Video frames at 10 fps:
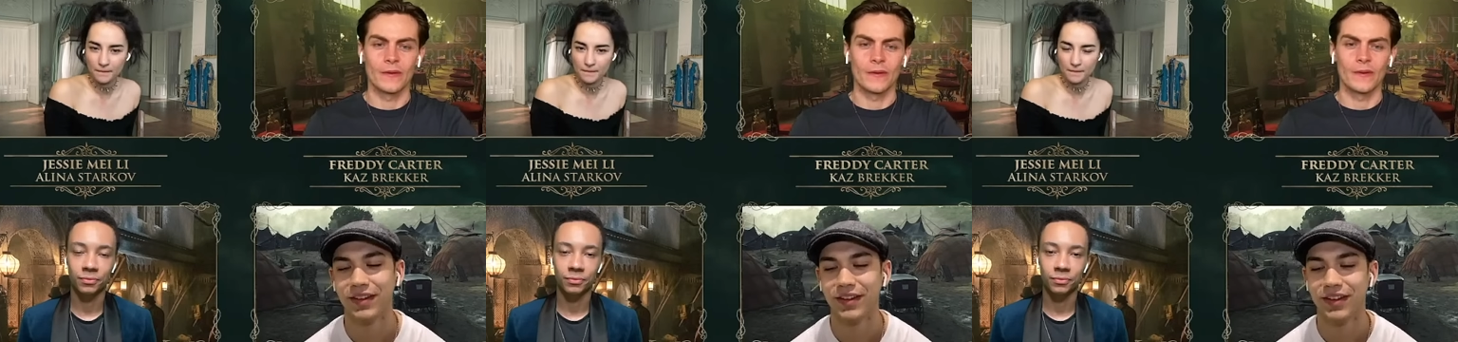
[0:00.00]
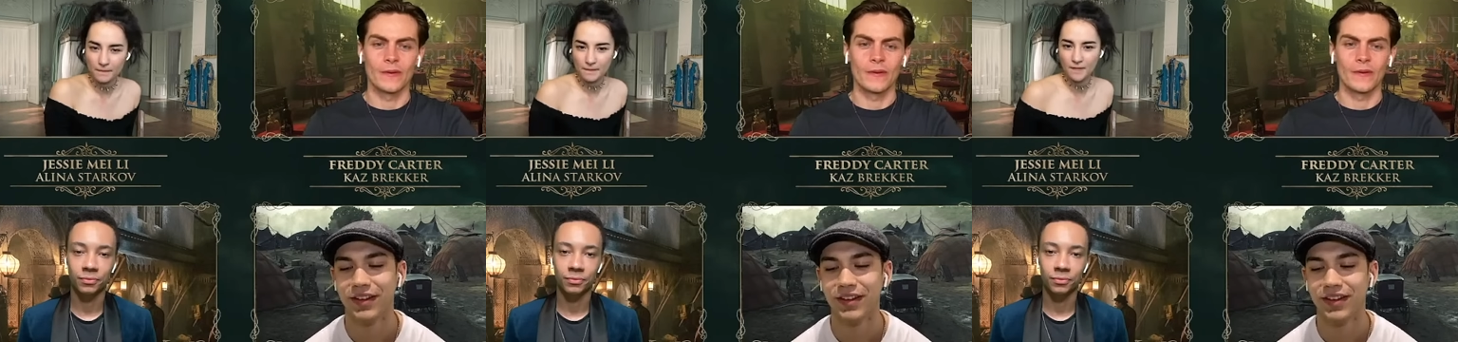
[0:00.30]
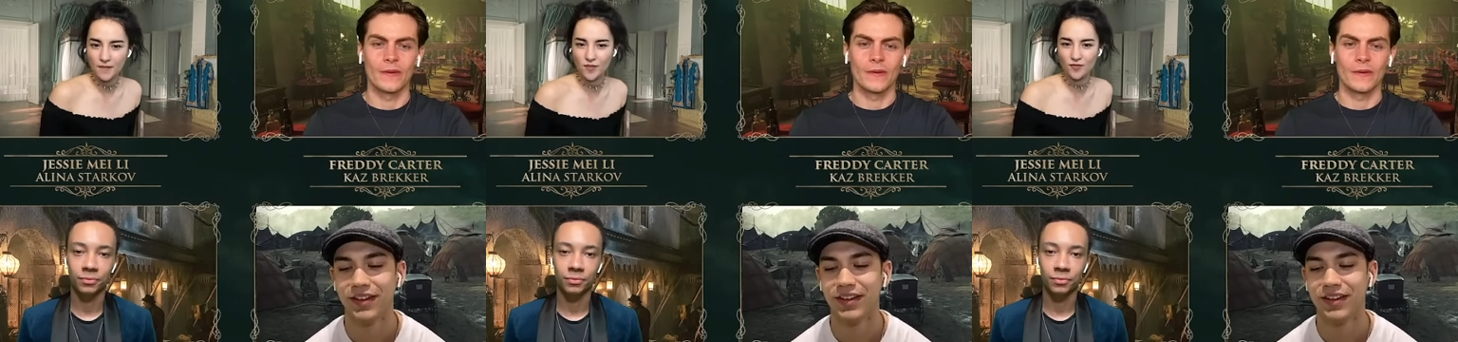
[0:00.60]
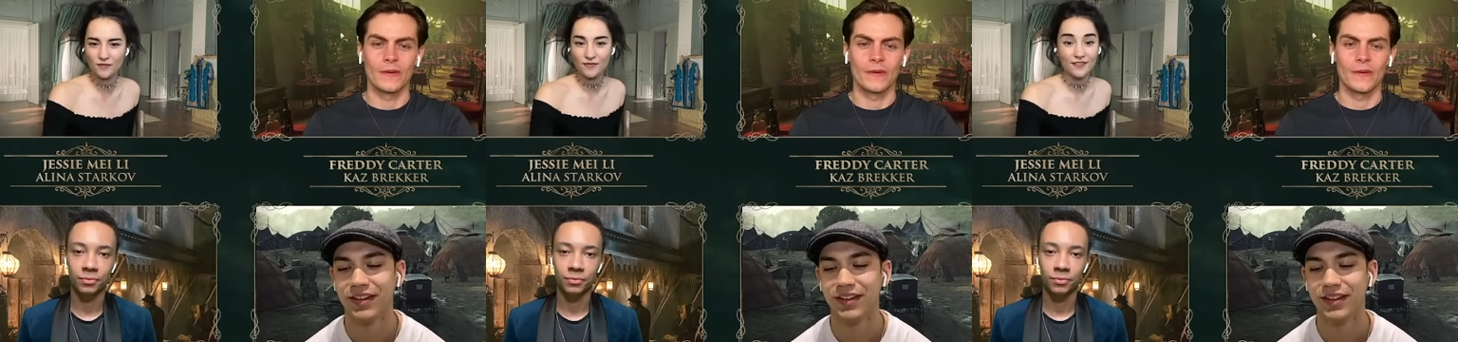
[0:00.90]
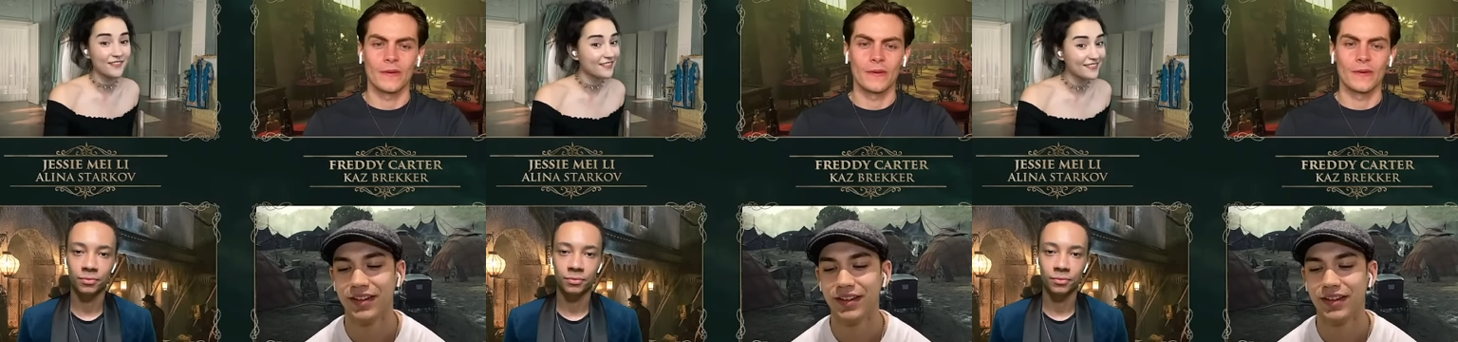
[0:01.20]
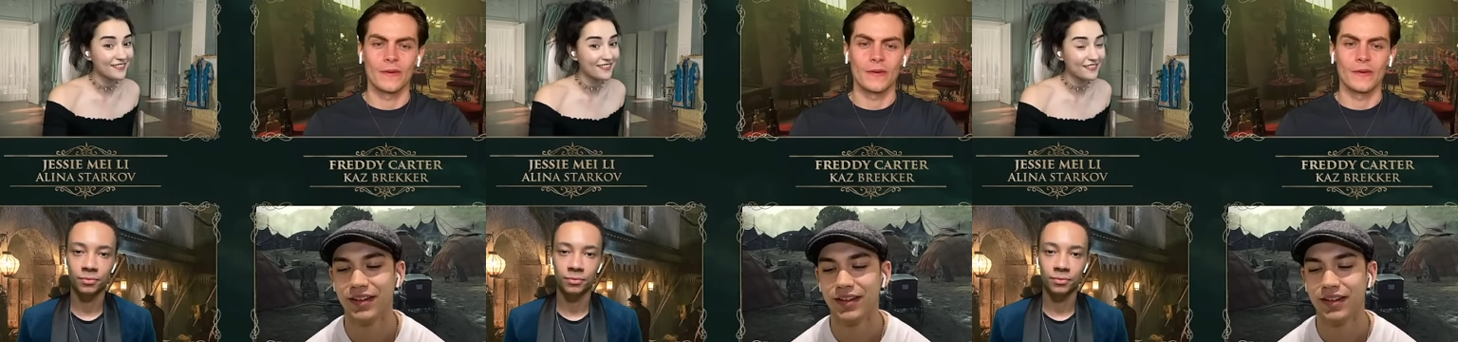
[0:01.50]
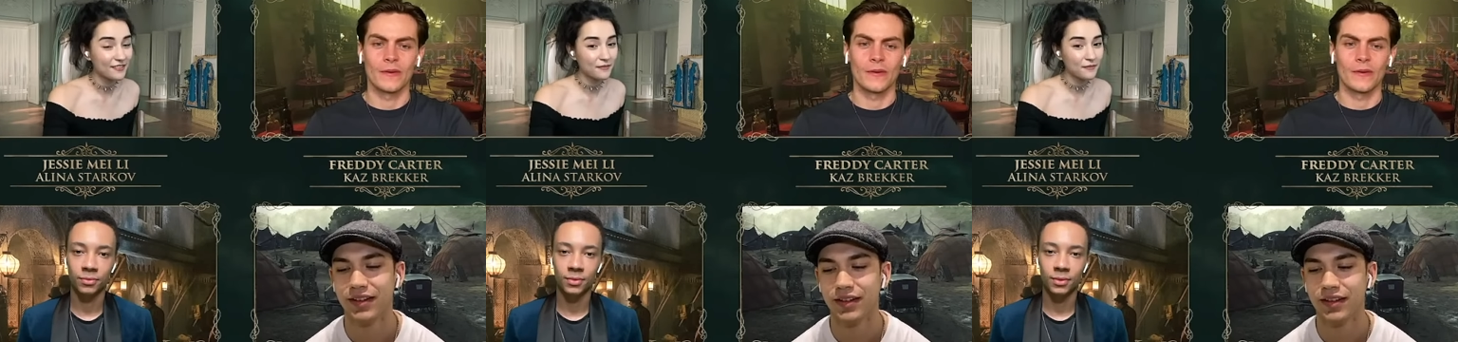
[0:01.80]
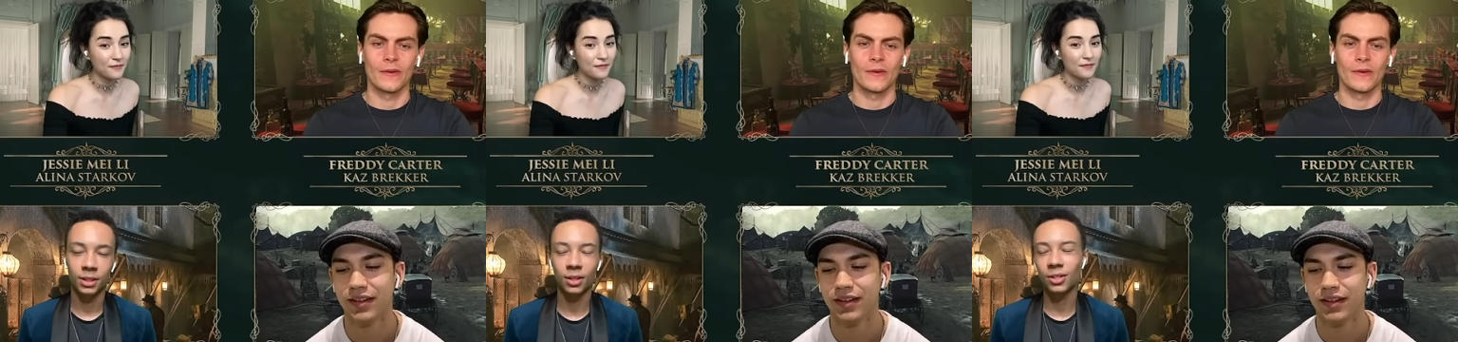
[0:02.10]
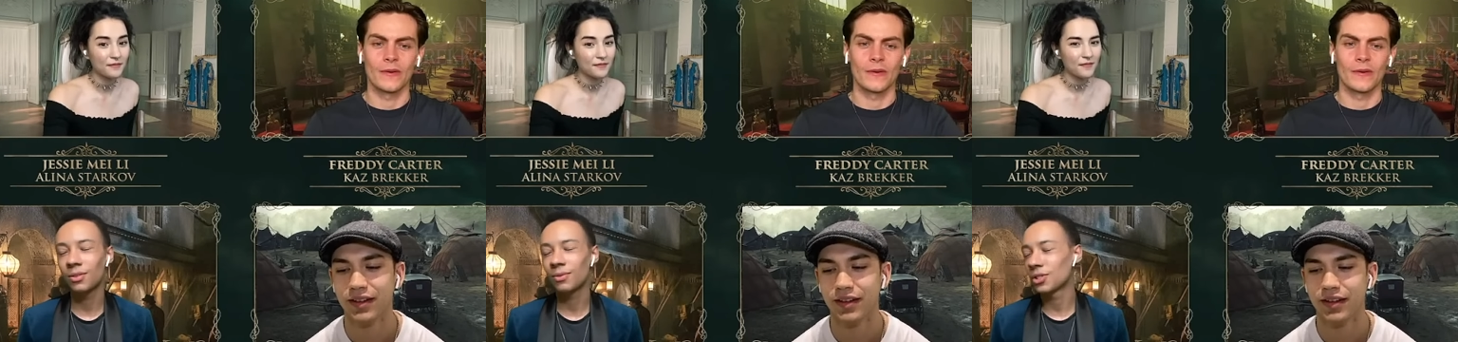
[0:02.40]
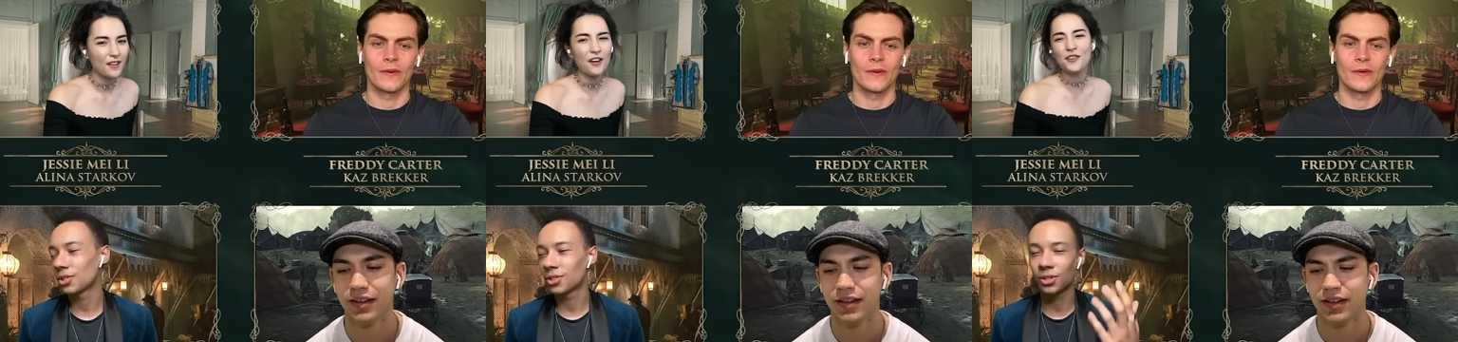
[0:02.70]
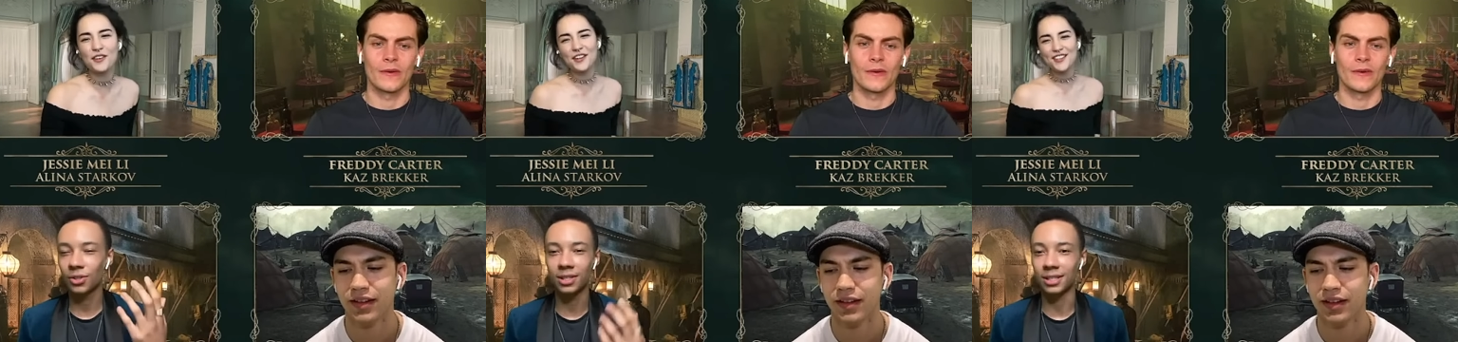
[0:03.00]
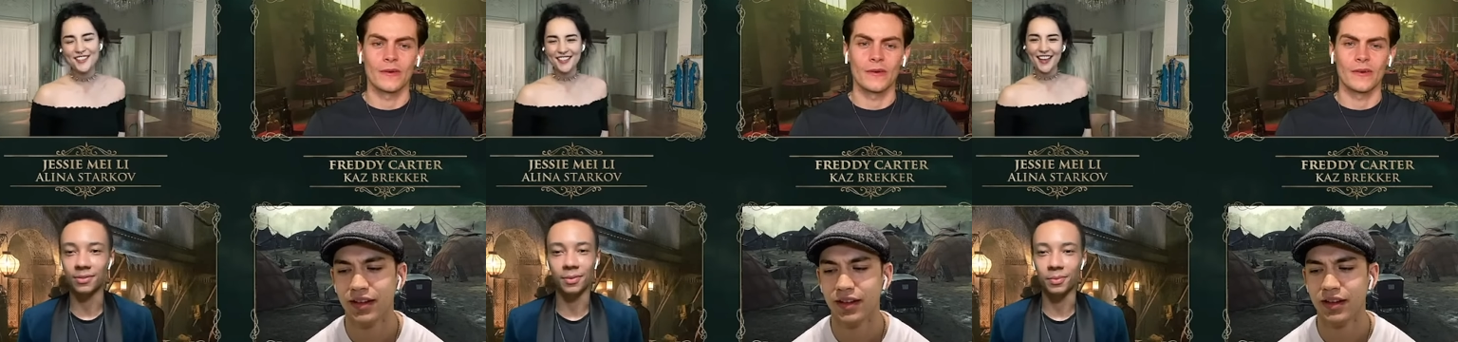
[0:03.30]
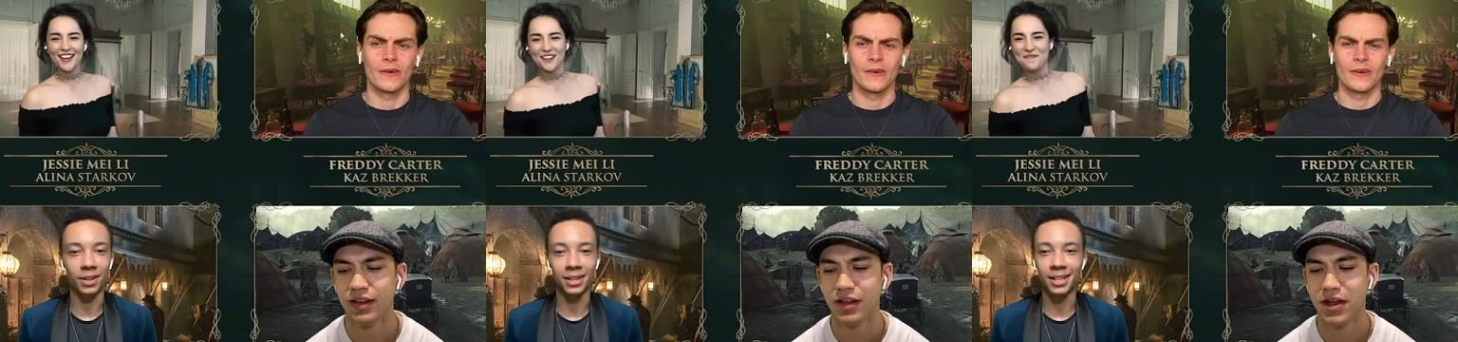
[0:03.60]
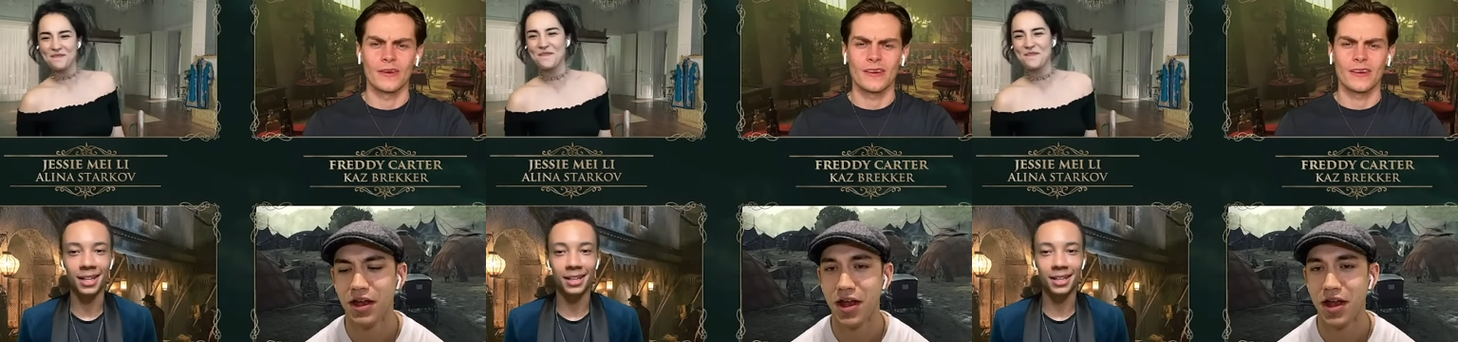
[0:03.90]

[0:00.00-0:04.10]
Speaker 1: Mal's tracking skills, because you just choose a different skill.